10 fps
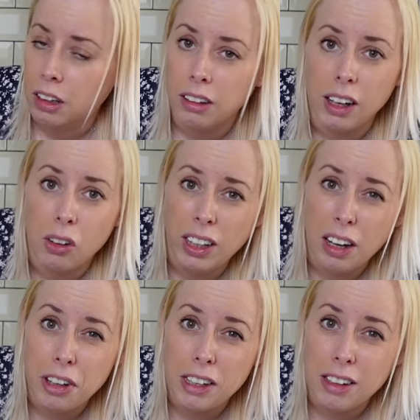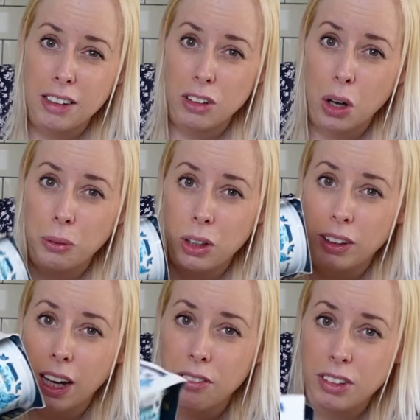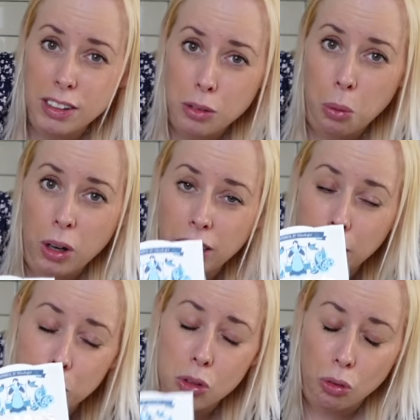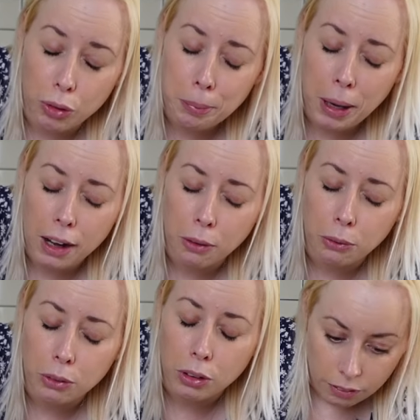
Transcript: They only have it at Tesco, they only have this one and it was £3.